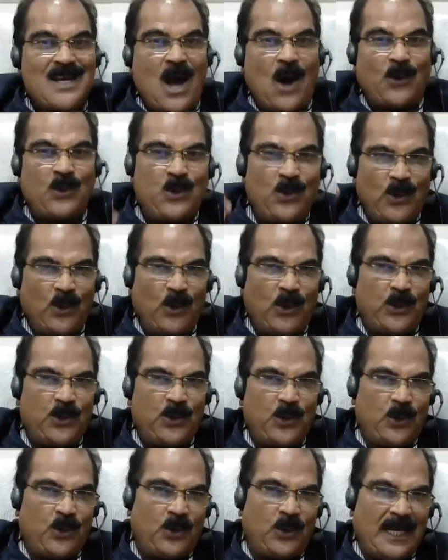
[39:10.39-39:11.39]
How do you,
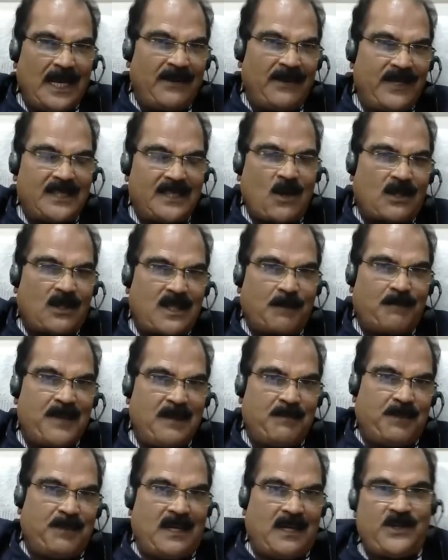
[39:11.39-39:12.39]
do you deal with other
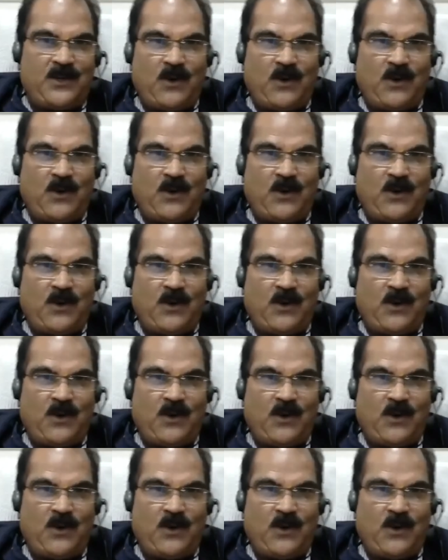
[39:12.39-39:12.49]
people?